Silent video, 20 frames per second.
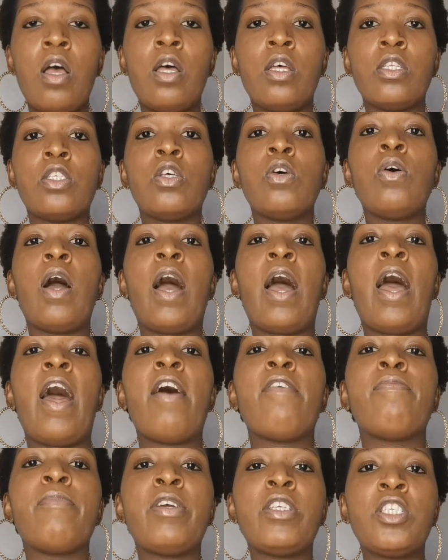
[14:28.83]
So I
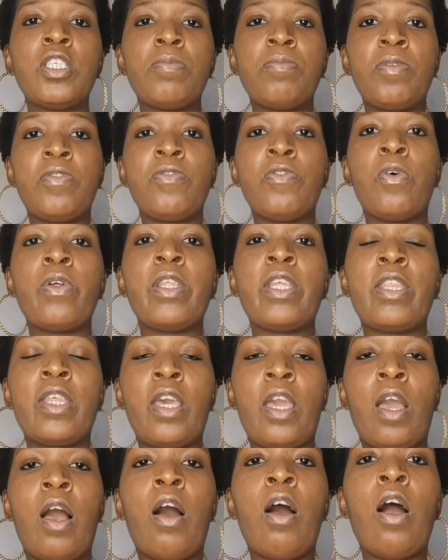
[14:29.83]
have mentioned before that
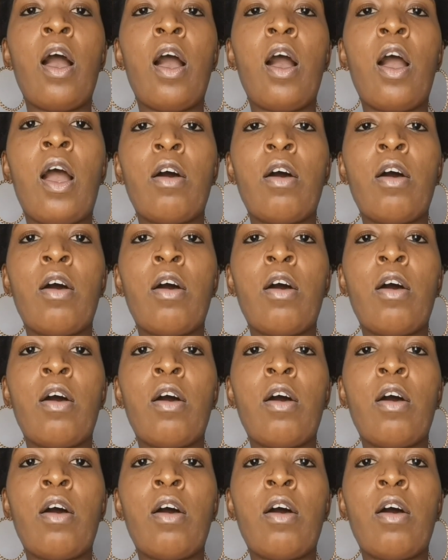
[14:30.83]
there are